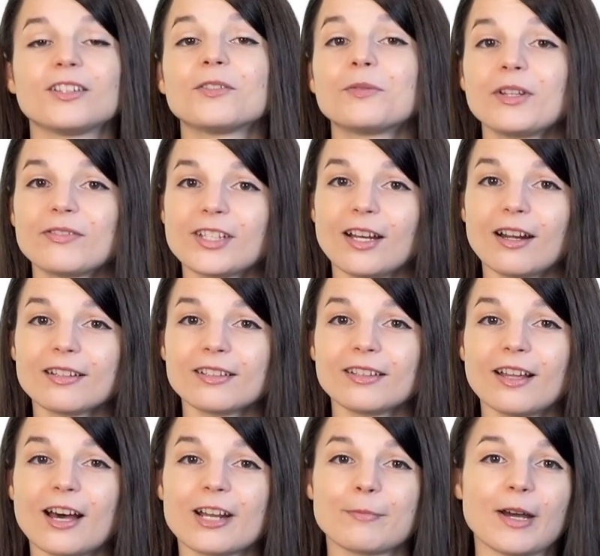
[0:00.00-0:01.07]
We've talked a
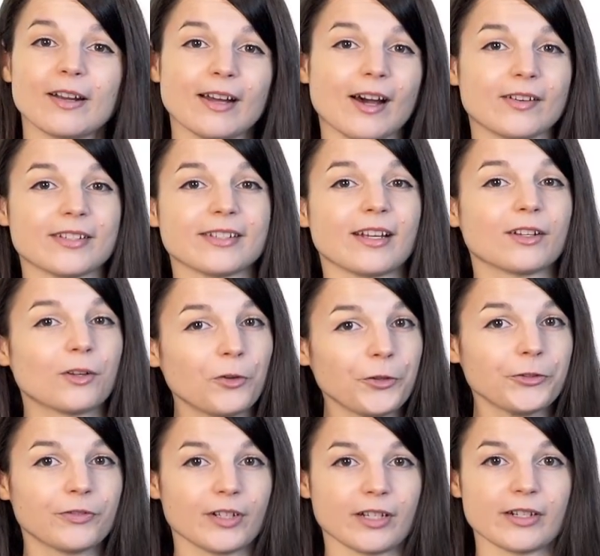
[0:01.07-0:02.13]
lot about how to set
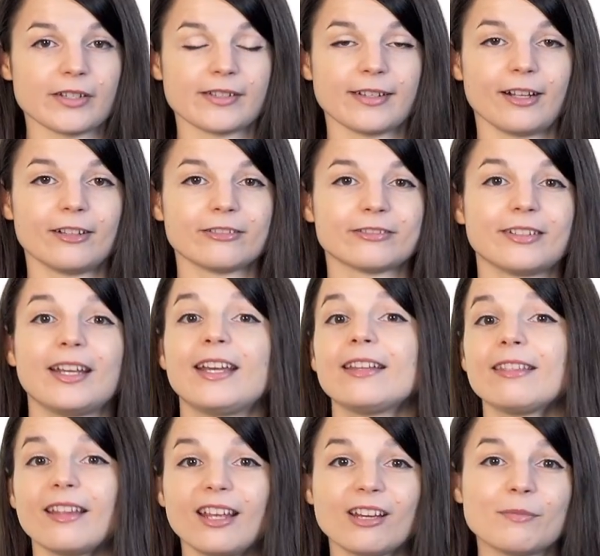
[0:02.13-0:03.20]
goals for yourself
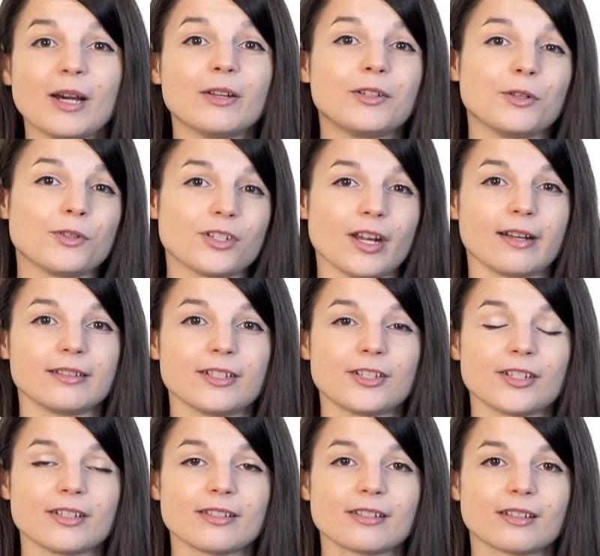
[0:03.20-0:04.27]
and think about new
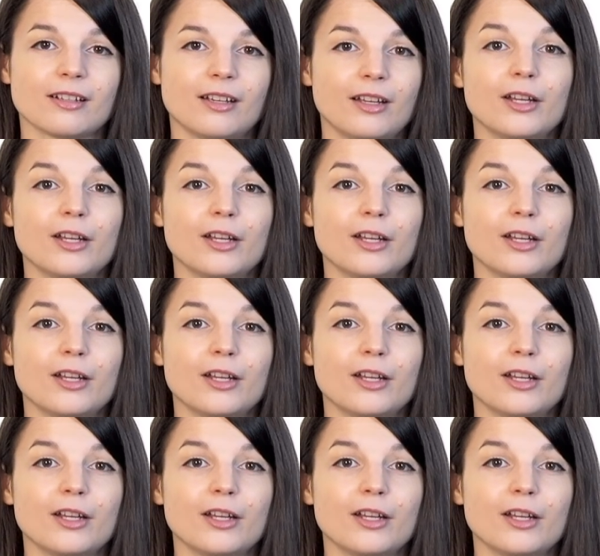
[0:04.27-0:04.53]
challenges.